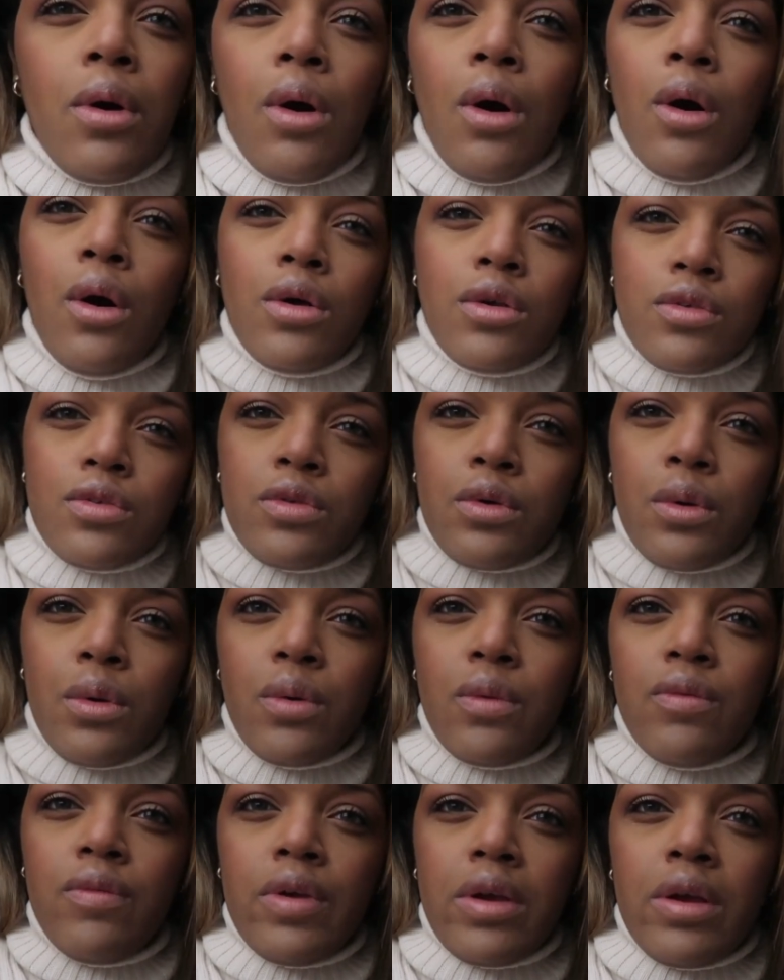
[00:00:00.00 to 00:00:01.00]

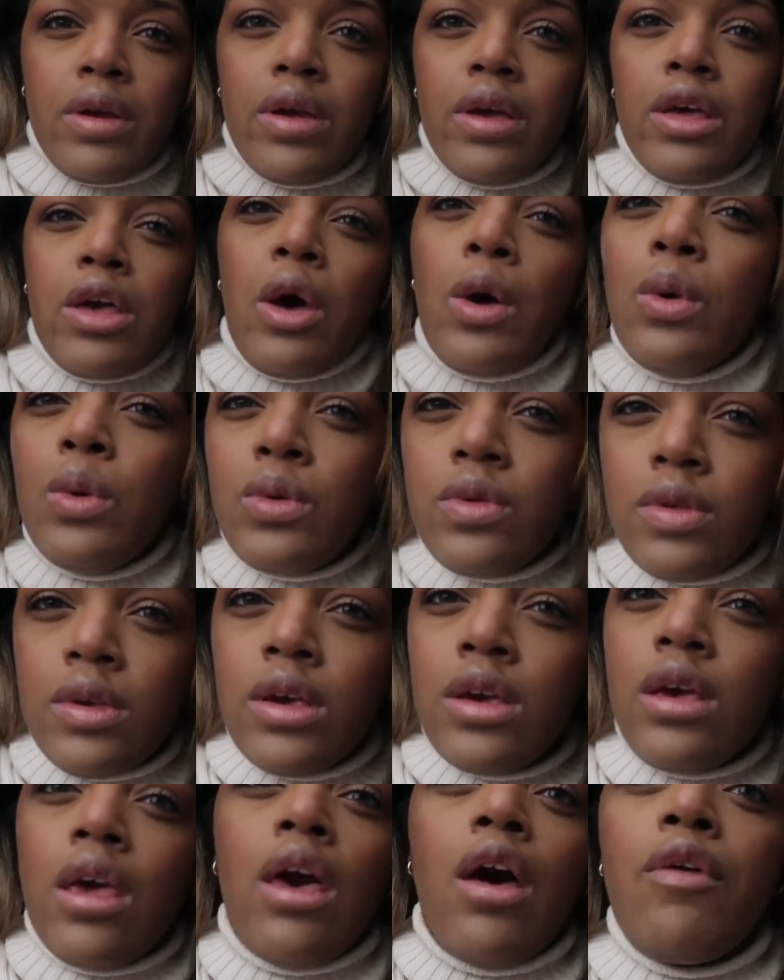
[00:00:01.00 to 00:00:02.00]
also very
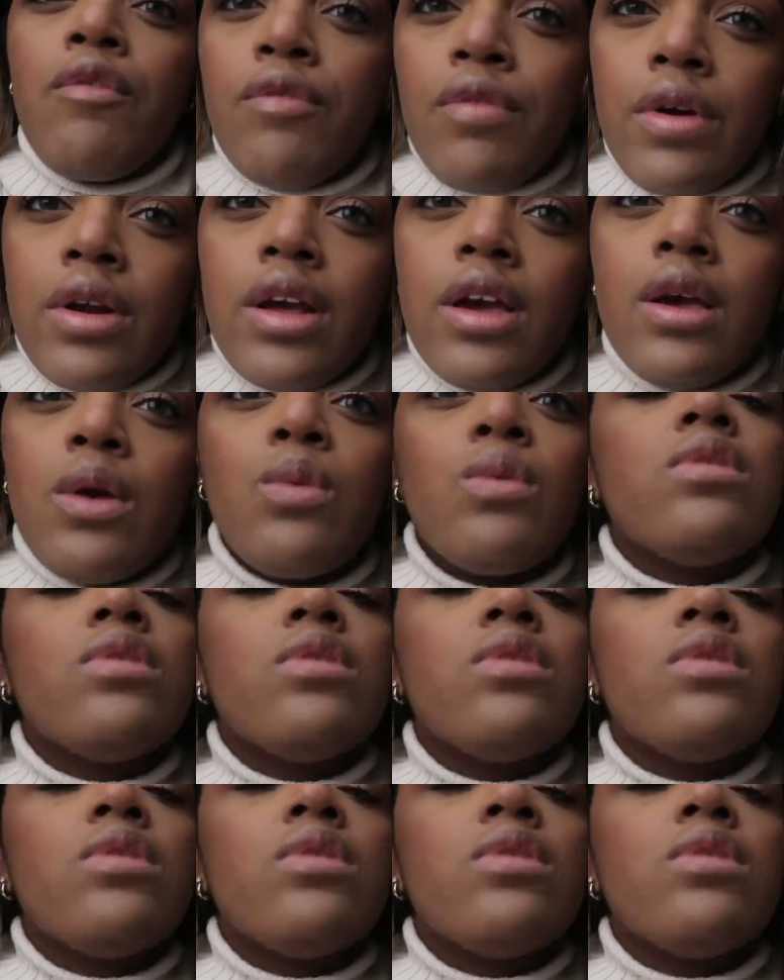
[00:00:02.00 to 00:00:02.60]
cozy and comforting,